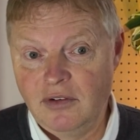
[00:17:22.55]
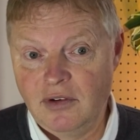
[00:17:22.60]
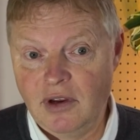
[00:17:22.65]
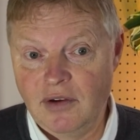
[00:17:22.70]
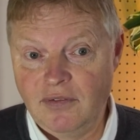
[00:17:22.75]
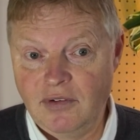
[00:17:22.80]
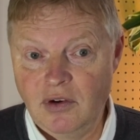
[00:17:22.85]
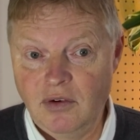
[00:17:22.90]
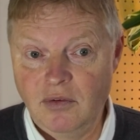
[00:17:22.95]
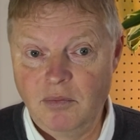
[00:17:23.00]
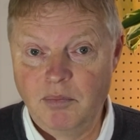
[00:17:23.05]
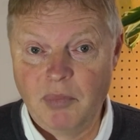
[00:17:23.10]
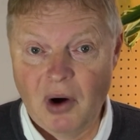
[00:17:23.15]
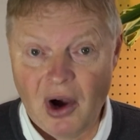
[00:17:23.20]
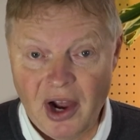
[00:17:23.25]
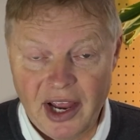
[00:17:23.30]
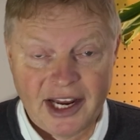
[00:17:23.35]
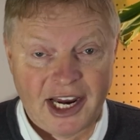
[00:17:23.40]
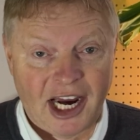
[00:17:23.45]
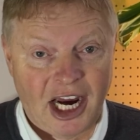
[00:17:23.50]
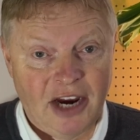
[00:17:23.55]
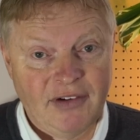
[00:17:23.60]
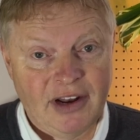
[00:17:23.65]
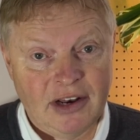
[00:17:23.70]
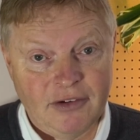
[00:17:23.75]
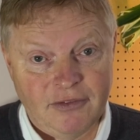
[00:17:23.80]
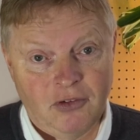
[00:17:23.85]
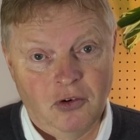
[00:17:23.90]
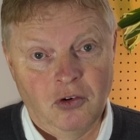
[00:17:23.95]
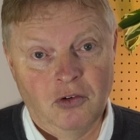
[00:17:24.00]
if you buy a caravan
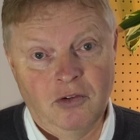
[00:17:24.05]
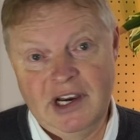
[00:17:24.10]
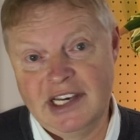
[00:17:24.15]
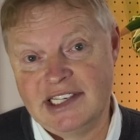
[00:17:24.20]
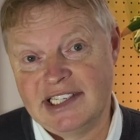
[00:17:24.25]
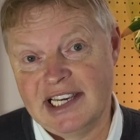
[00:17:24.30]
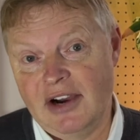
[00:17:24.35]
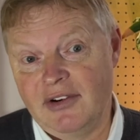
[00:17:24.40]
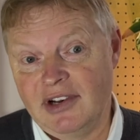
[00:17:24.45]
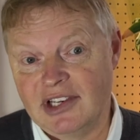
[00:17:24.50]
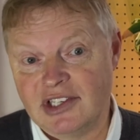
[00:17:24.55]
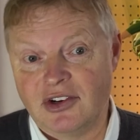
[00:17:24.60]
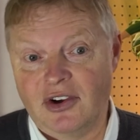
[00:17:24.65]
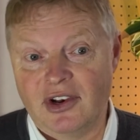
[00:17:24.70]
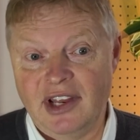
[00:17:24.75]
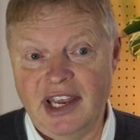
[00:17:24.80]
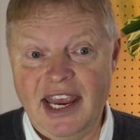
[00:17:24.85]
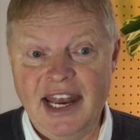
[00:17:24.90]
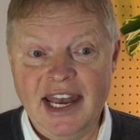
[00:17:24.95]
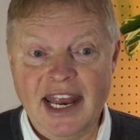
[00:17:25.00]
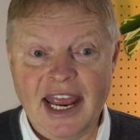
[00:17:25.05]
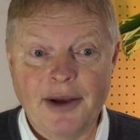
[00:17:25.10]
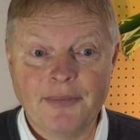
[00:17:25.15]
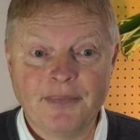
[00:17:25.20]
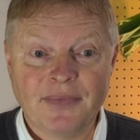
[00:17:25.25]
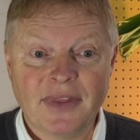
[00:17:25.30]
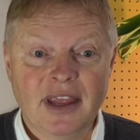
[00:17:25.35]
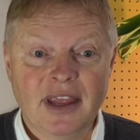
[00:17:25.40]
at full retail and it's got it in it.